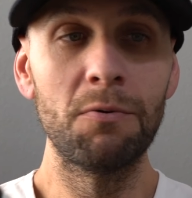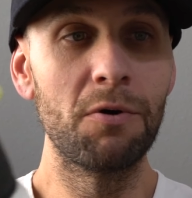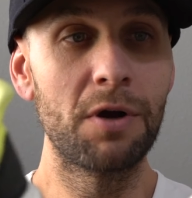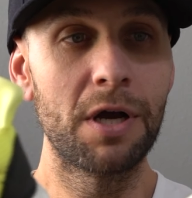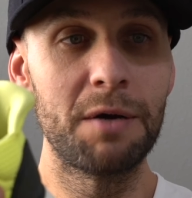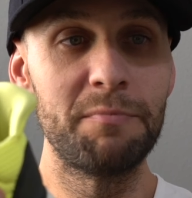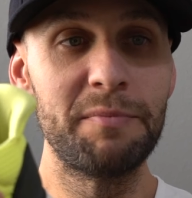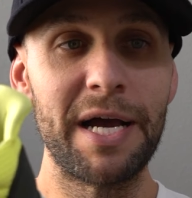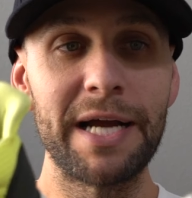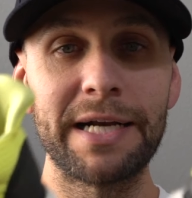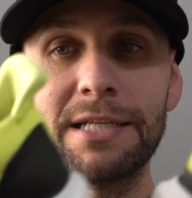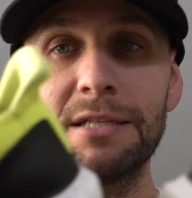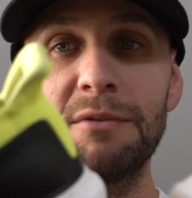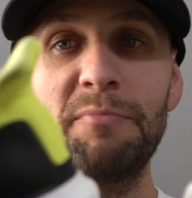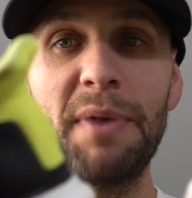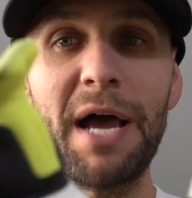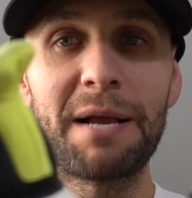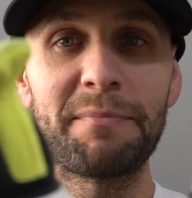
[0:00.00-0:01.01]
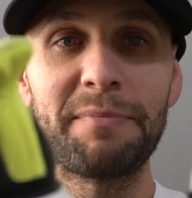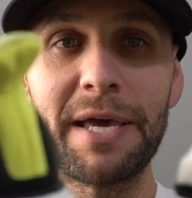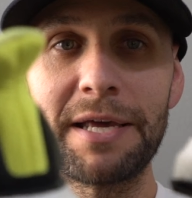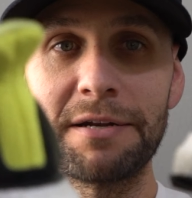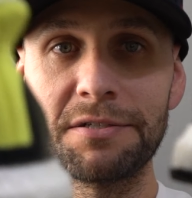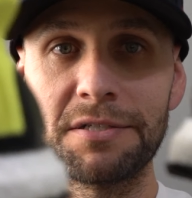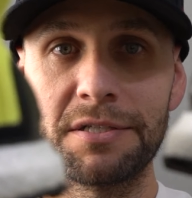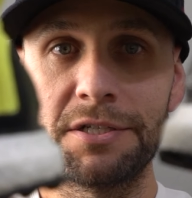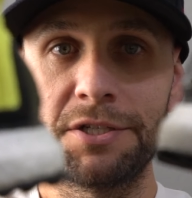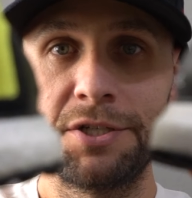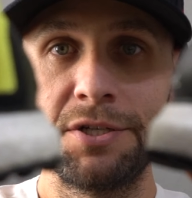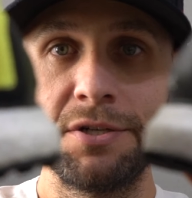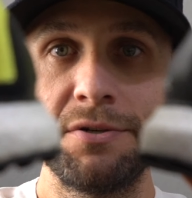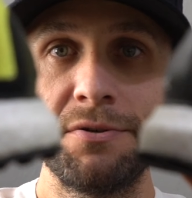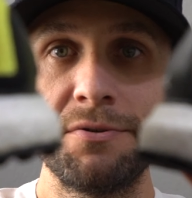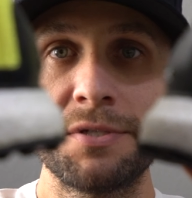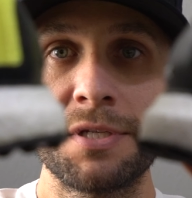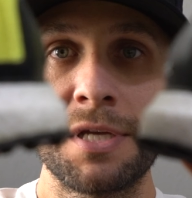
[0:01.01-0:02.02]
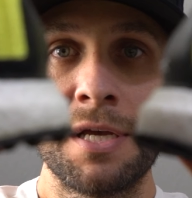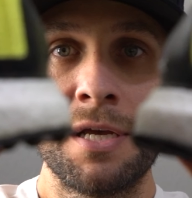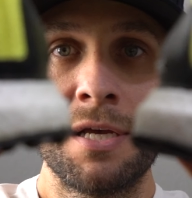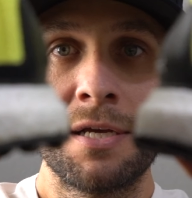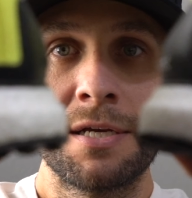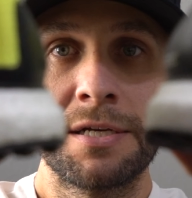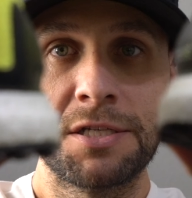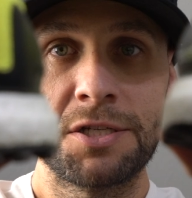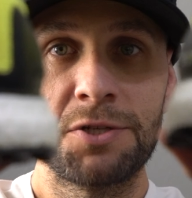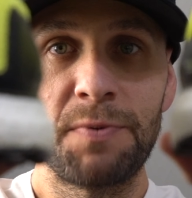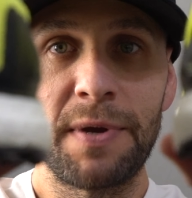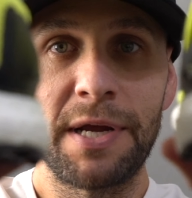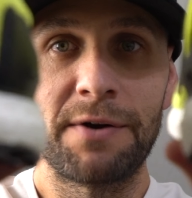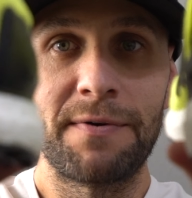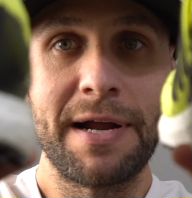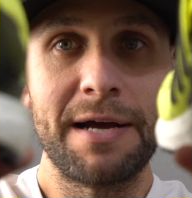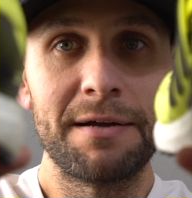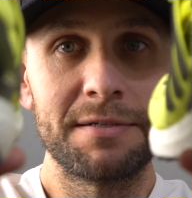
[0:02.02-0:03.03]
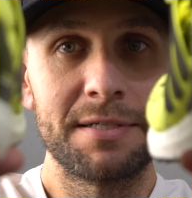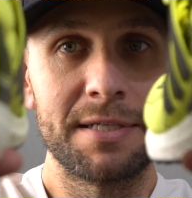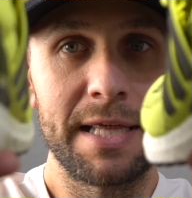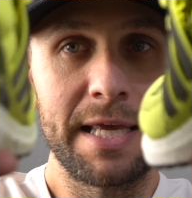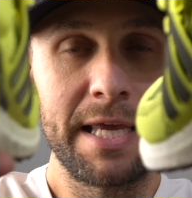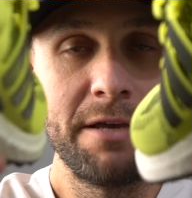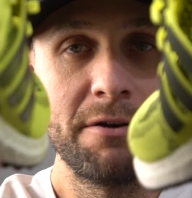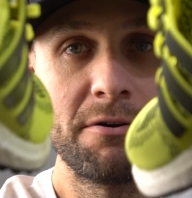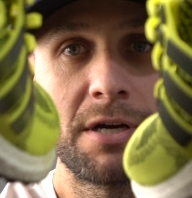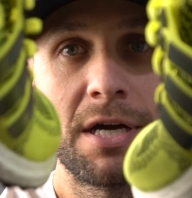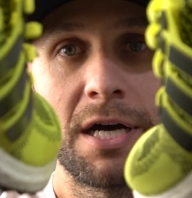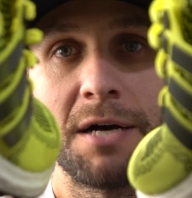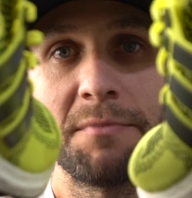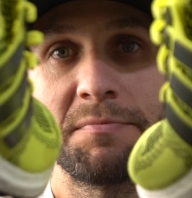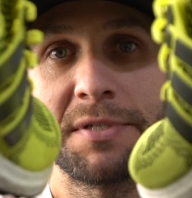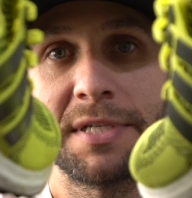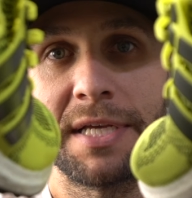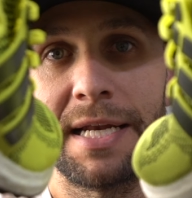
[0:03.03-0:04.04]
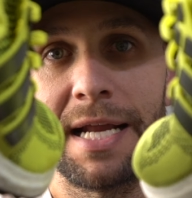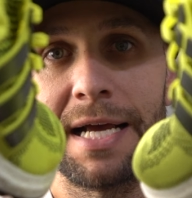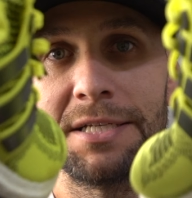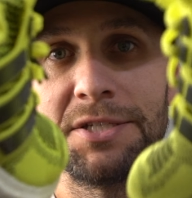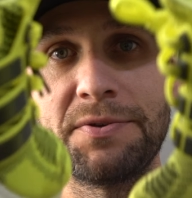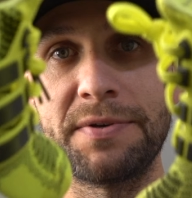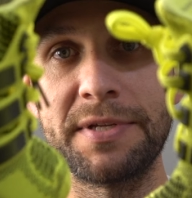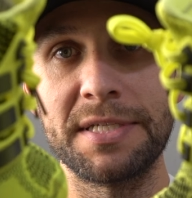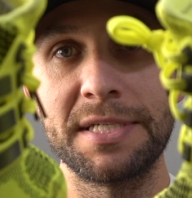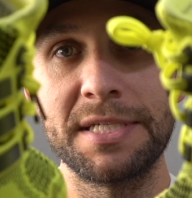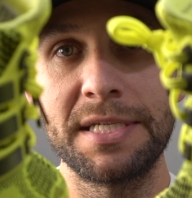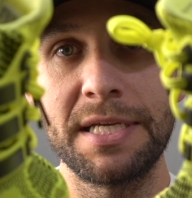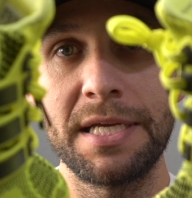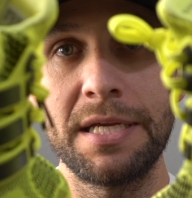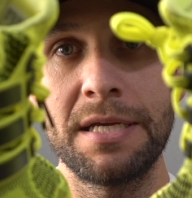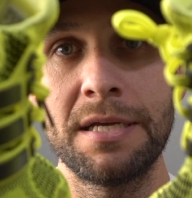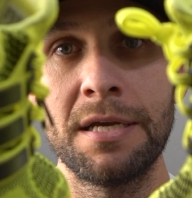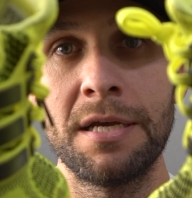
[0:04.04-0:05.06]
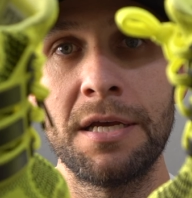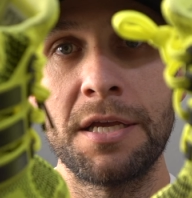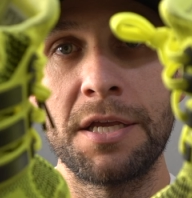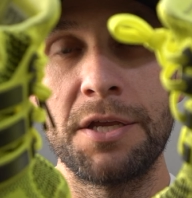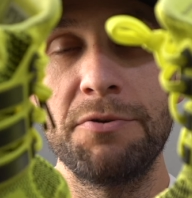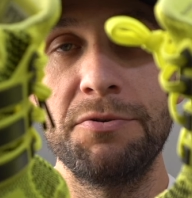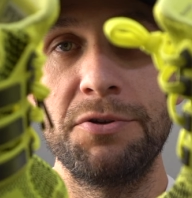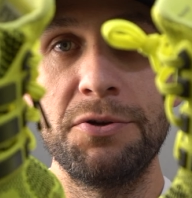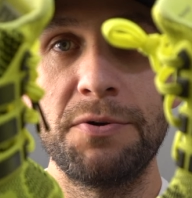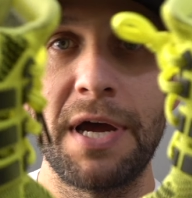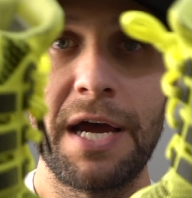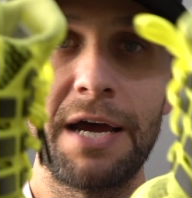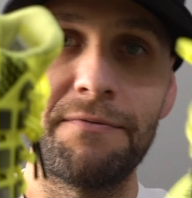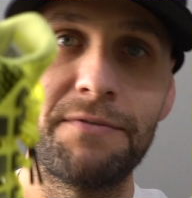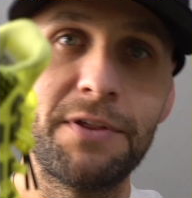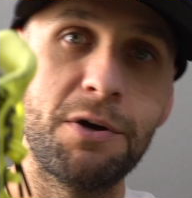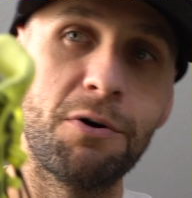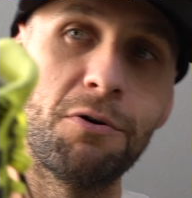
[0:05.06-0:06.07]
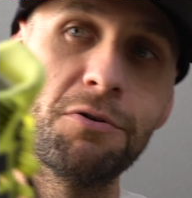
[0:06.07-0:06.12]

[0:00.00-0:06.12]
We'll come back to the back panels of the shoes, swing around to the heel cups, and as you can see, you do have the